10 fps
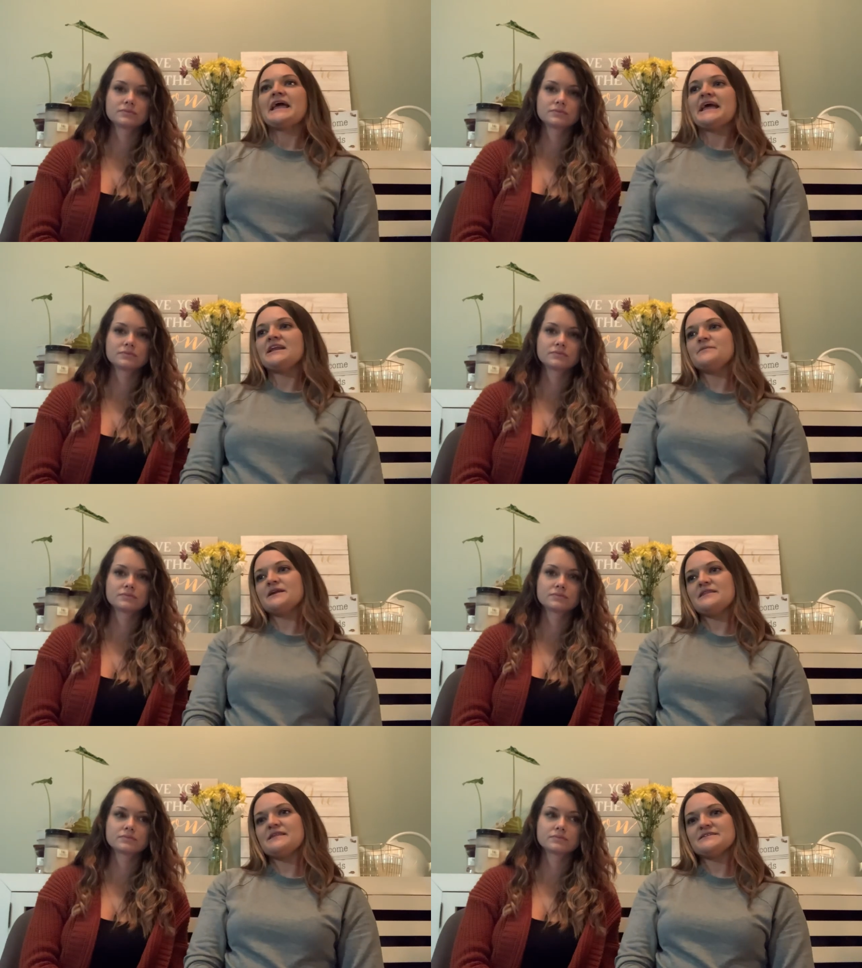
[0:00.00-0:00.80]

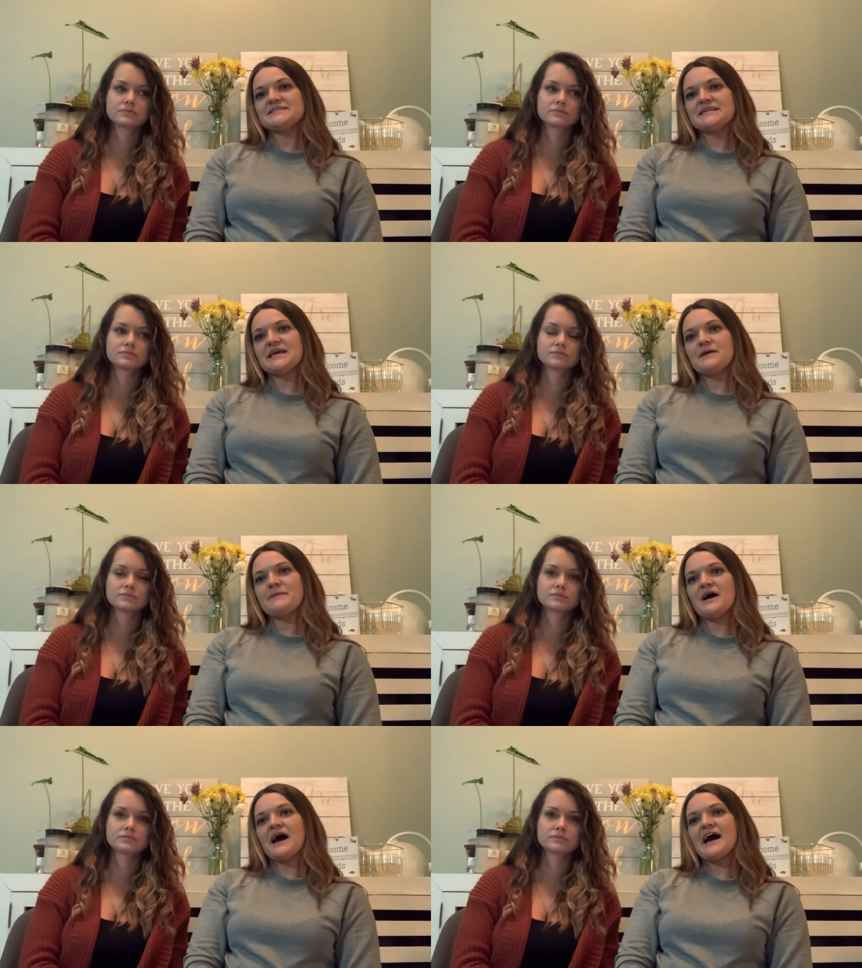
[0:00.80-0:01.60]
Speaker 1: anybody that's thinking
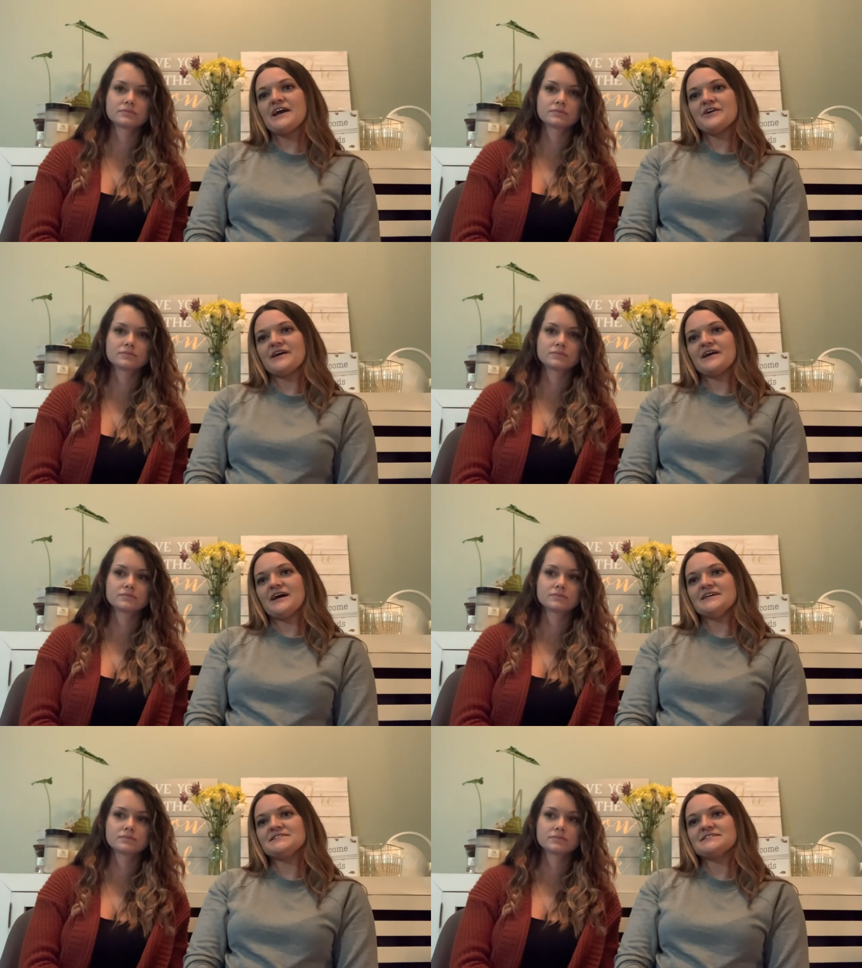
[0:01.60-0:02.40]
about hiring
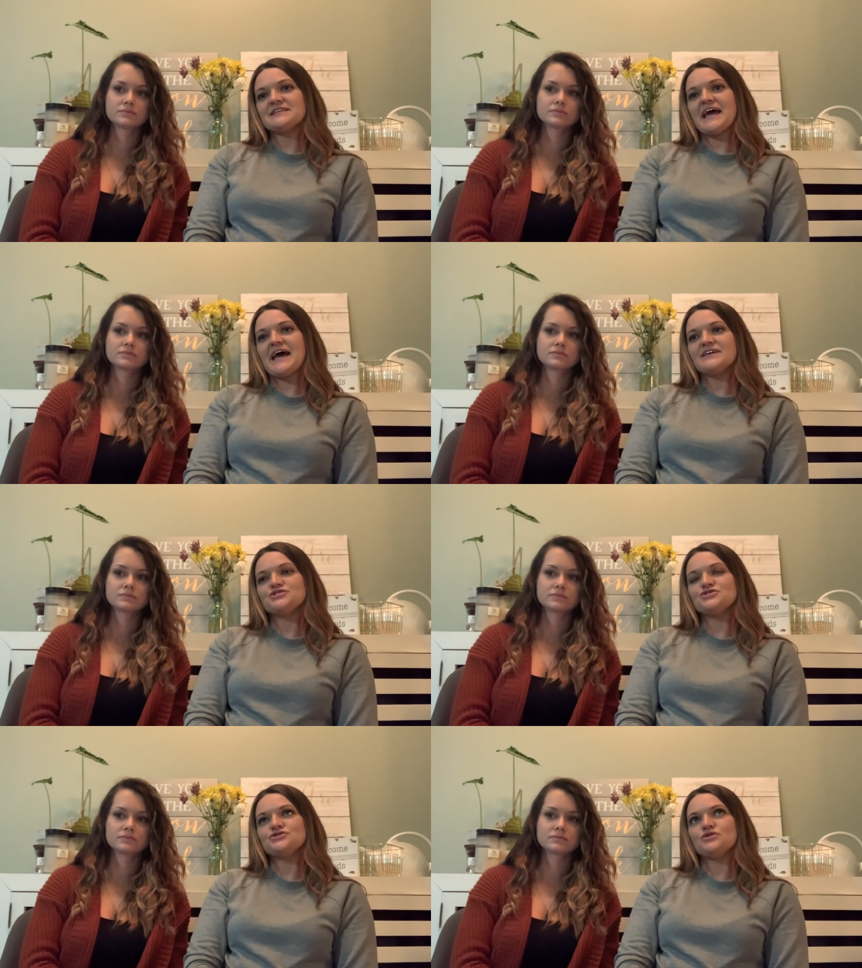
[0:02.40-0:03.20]
us
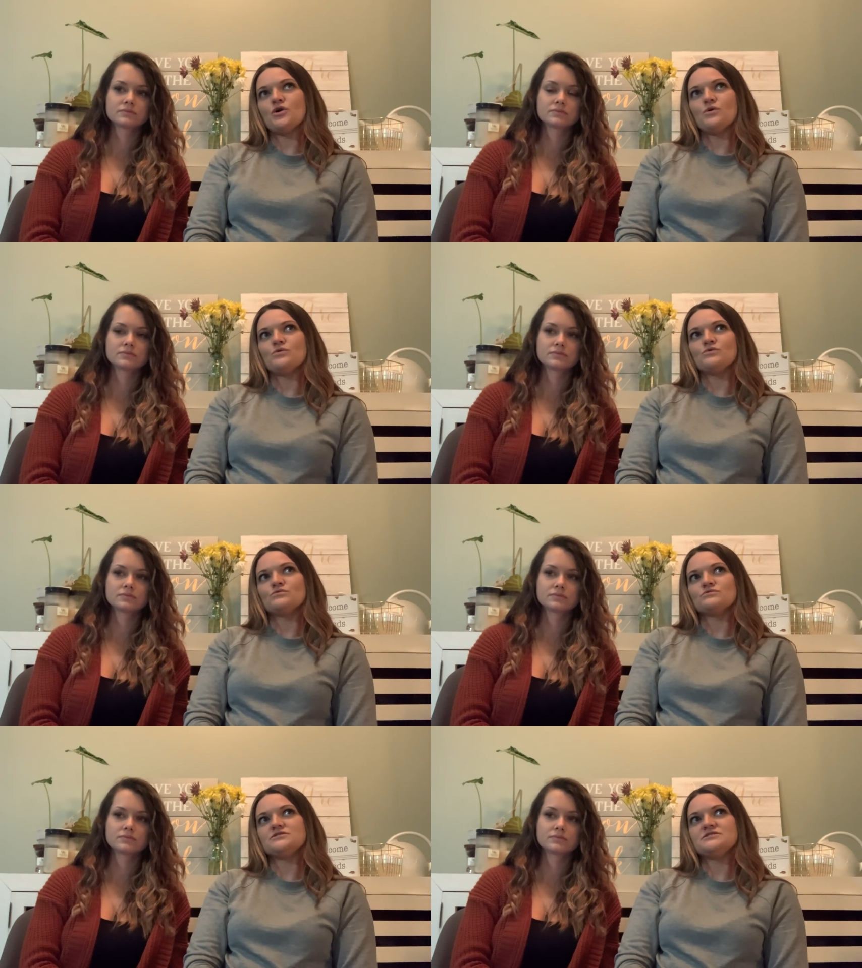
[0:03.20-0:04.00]
has no
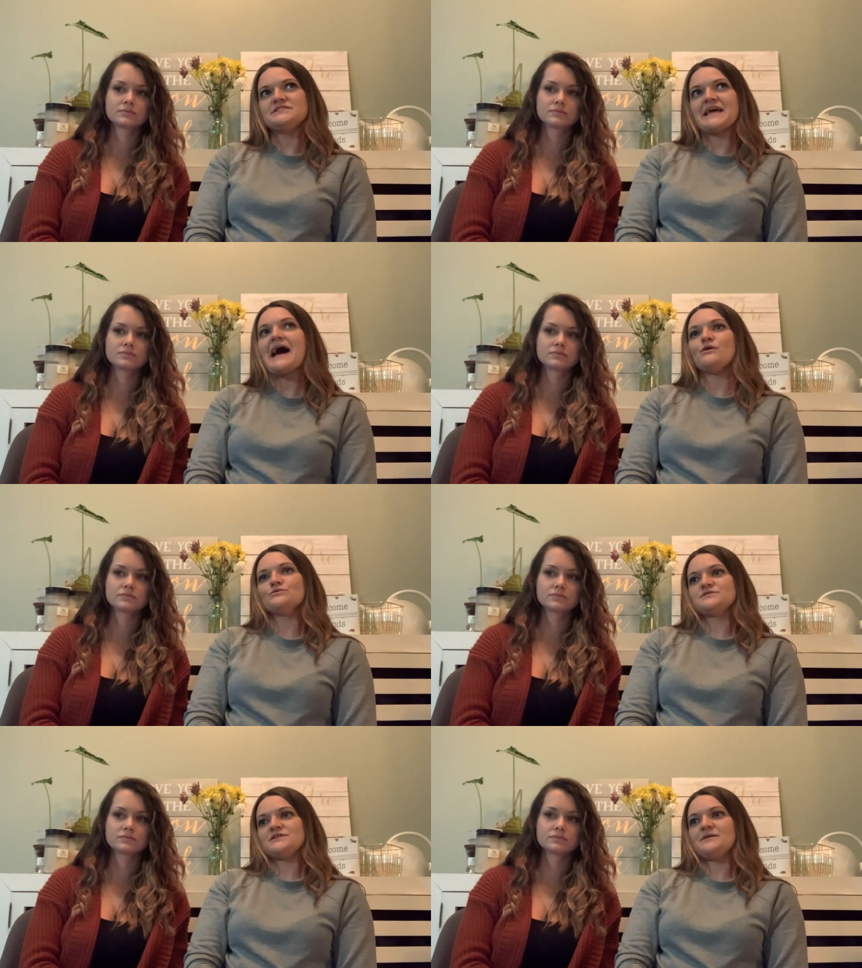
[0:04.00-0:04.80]

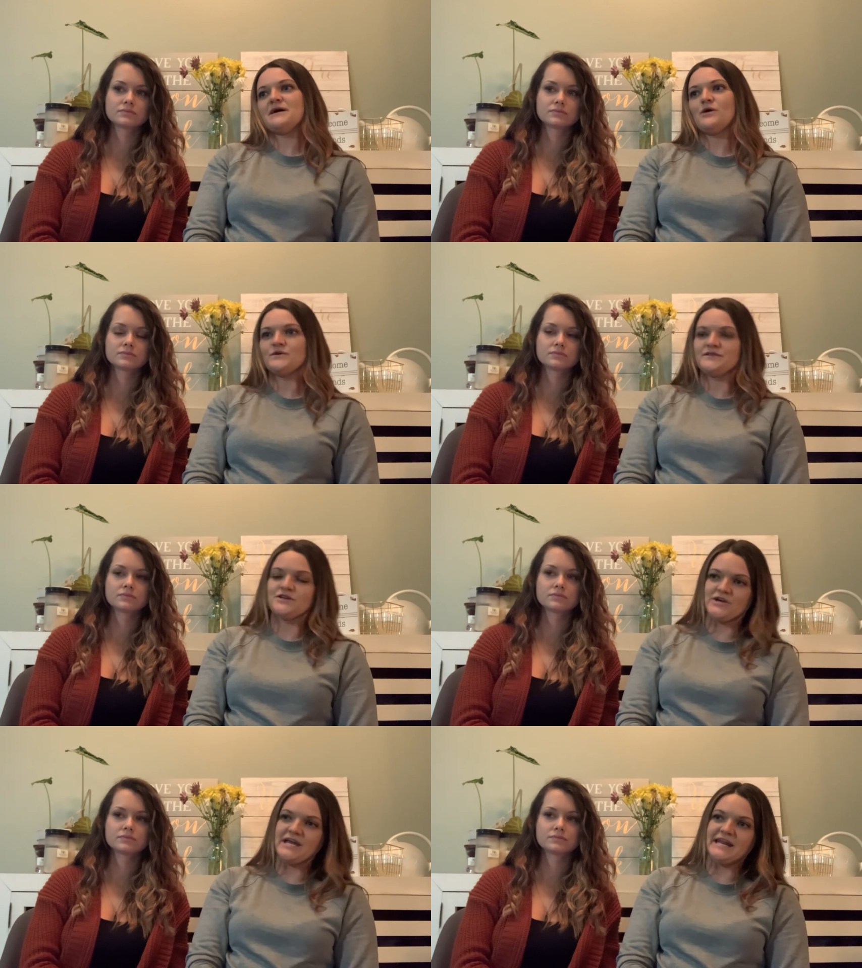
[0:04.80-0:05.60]
doubt about what
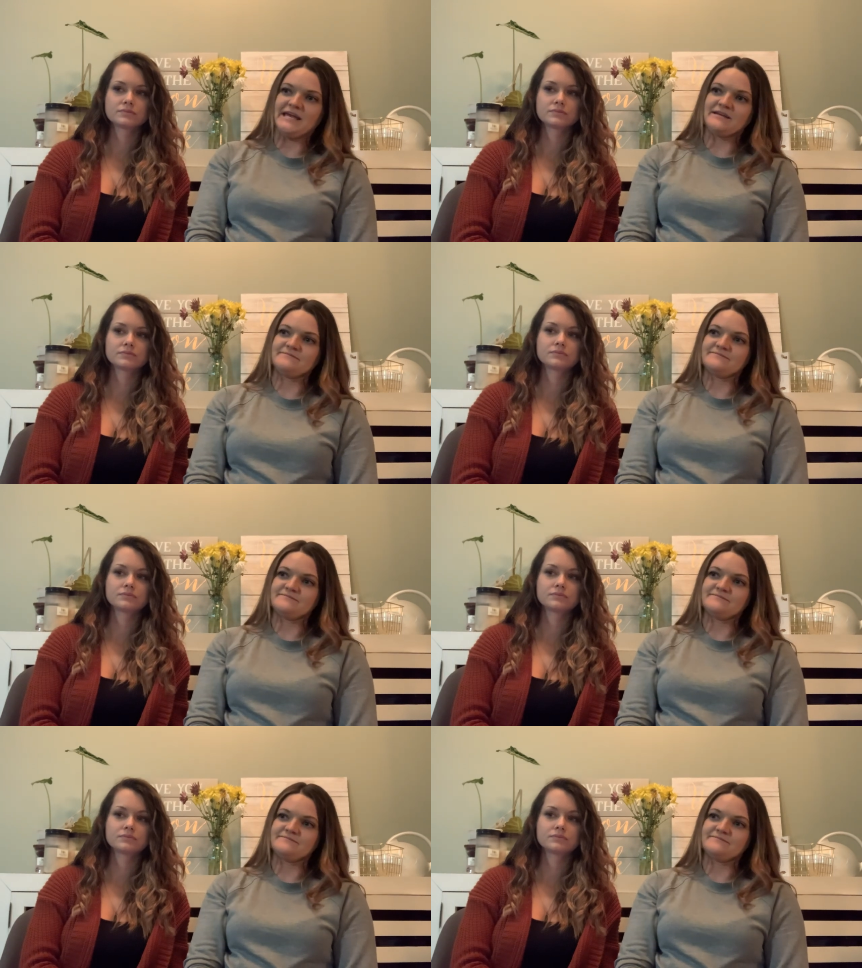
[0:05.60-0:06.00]
they're getting.